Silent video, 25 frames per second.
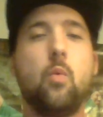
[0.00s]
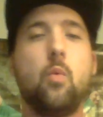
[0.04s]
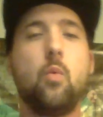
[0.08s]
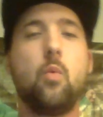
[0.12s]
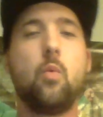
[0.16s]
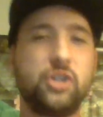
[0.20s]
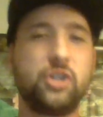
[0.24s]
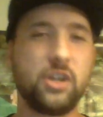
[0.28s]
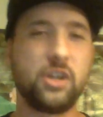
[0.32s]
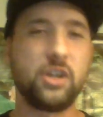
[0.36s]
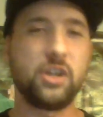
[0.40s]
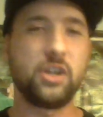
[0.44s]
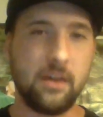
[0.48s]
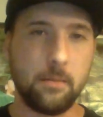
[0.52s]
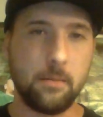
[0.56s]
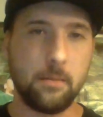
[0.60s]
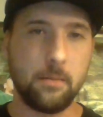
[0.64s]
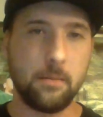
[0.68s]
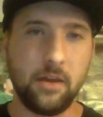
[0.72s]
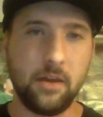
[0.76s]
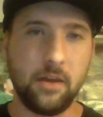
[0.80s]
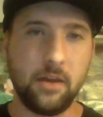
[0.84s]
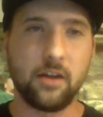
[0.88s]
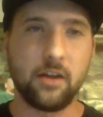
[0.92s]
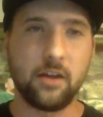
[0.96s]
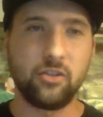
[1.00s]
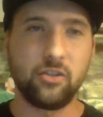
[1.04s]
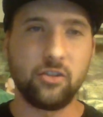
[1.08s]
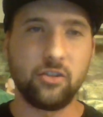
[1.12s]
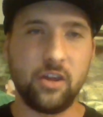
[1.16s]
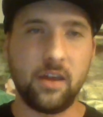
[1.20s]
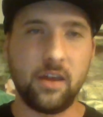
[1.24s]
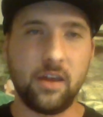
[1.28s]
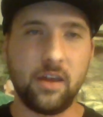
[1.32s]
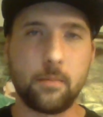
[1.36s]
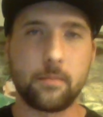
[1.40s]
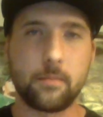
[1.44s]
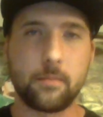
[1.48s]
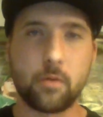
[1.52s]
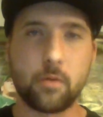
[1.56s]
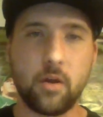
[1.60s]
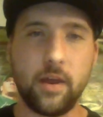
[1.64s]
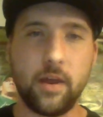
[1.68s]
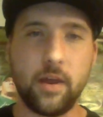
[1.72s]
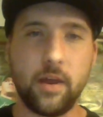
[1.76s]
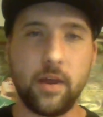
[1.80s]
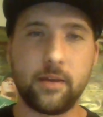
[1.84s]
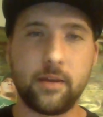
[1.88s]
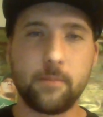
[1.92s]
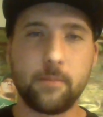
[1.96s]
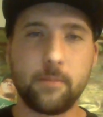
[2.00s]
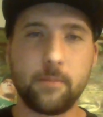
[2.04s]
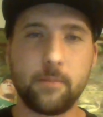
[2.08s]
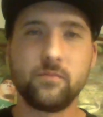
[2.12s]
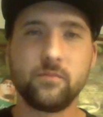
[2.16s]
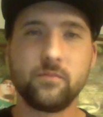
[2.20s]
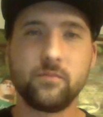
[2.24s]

Would you give me a damn break?